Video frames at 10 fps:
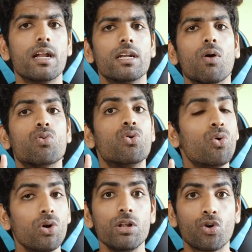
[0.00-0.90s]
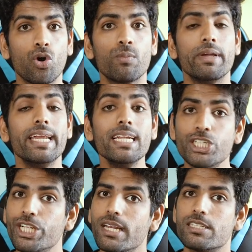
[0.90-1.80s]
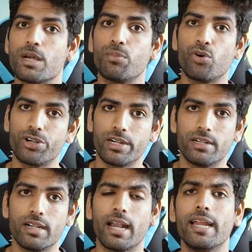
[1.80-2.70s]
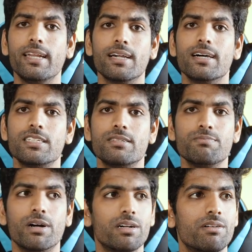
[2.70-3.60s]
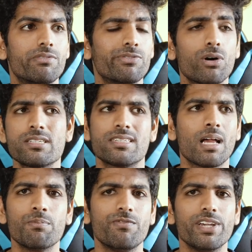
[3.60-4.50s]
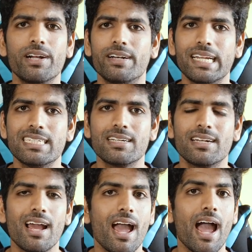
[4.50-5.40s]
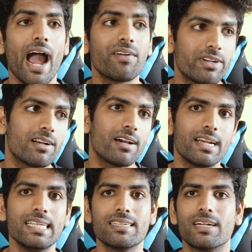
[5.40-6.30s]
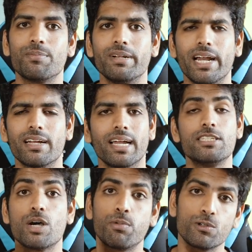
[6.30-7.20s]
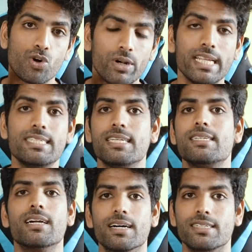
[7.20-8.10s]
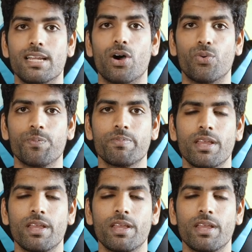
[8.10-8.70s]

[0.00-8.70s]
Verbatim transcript: Now Google Chrome initially supported 90Hz but for some weird reason after a recent update it supports only 60Hz now.